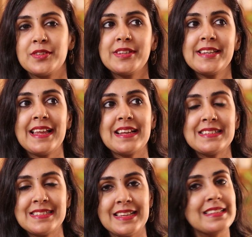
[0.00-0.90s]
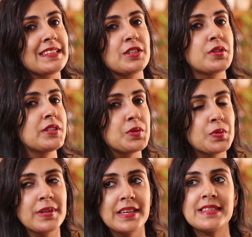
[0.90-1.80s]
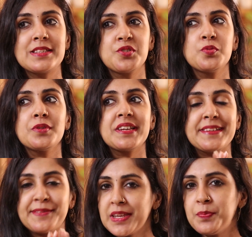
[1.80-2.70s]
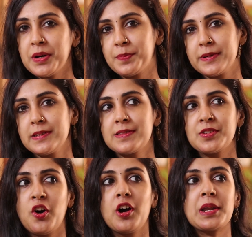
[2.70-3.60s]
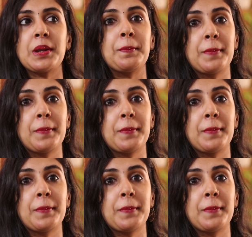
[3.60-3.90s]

So the next thing that you can do is to repurpose your